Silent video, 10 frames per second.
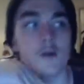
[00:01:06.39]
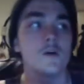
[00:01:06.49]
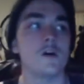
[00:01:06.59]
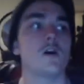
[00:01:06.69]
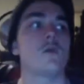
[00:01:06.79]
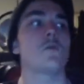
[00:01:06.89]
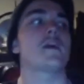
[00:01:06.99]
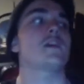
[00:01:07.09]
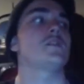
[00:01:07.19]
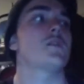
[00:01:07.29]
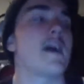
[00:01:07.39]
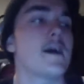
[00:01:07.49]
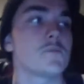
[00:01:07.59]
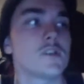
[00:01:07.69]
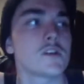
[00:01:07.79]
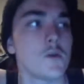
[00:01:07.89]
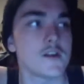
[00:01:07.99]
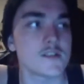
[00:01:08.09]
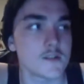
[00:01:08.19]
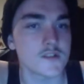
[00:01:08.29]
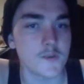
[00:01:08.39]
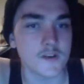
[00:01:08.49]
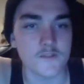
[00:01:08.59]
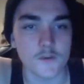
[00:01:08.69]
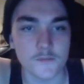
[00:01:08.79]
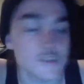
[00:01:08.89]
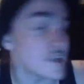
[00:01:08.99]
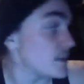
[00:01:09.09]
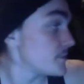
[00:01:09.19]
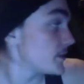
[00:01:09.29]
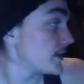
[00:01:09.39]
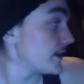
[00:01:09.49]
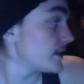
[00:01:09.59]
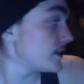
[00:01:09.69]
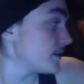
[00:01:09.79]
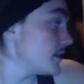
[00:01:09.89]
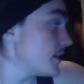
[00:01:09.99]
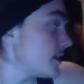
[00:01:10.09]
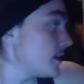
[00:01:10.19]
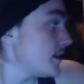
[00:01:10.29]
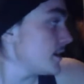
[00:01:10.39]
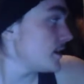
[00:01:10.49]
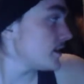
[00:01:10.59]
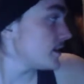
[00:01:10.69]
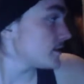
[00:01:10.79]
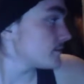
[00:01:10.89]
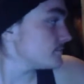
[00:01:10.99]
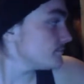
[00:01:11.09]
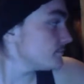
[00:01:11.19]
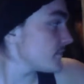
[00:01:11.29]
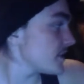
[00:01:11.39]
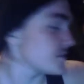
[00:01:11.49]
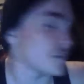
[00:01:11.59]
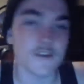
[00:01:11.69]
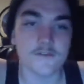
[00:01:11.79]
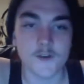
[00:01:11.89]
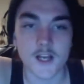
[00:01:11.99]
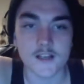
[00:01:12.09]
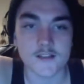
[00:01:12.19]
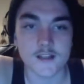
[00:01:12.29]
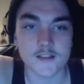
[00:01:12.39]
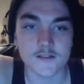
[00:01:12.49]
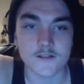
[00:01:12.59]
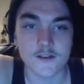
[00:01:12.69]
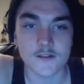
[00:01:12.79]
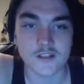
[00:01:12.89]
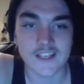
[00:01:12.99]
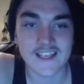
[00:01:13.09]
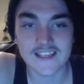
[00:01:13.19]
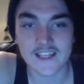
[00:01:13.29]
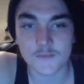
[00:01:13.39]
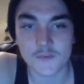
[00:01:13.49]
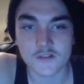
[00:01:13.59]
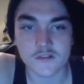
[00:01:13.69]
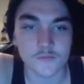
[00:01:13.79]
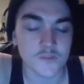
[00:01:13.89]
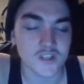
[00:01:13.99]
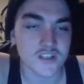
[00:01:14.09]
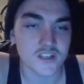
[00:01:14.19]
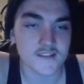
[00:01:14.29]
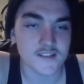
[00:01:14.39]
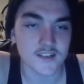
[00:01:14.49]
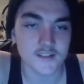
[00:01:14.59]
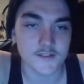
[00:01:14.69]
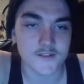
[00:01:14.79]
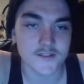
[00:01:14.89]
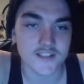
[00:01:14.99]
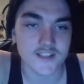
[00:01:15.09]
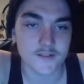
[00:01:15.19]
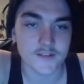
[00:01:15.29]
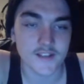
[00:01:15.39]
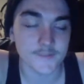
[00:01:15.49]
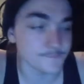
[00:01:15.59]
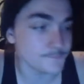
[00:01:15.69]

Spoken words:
We'll be getting a camera quite soon so we can film Salem doing it. And as you know, Freya just doesn't usually eat that much, and when she does eat, I don't usually see her eating.